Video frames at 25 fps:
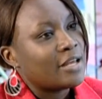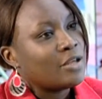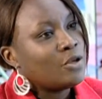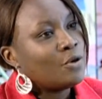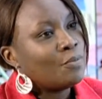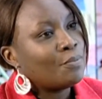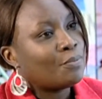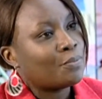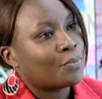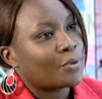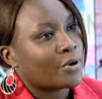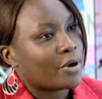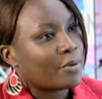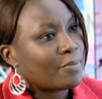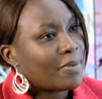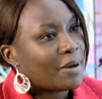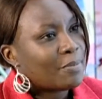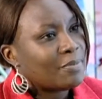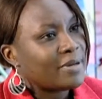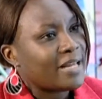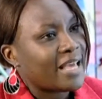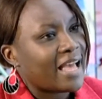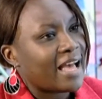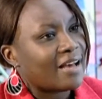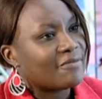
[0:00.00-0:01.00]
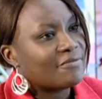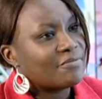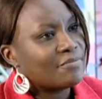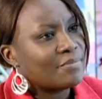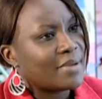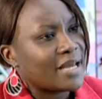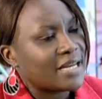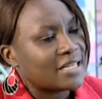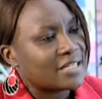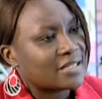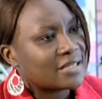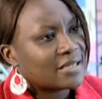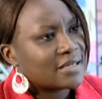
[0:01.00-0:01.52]
You probably have
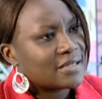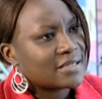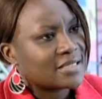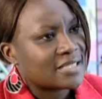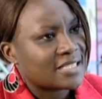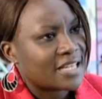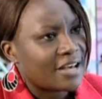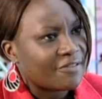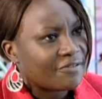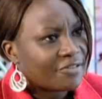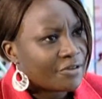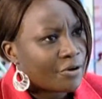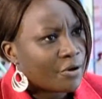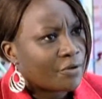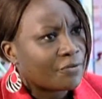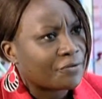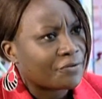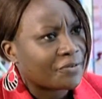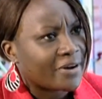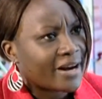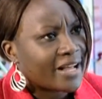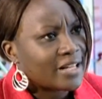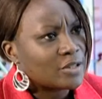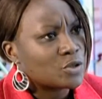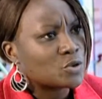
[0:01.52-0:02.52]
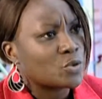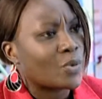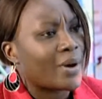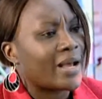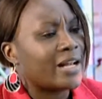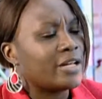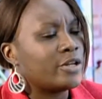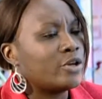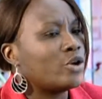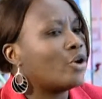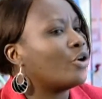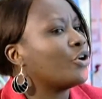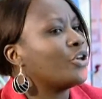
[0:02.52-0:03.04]
made several friends
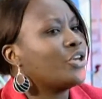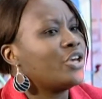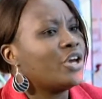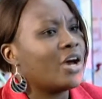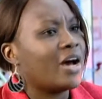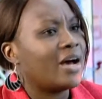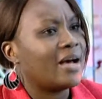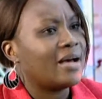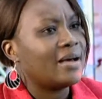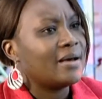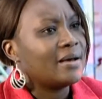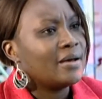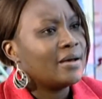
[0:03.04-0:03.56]
while you're here.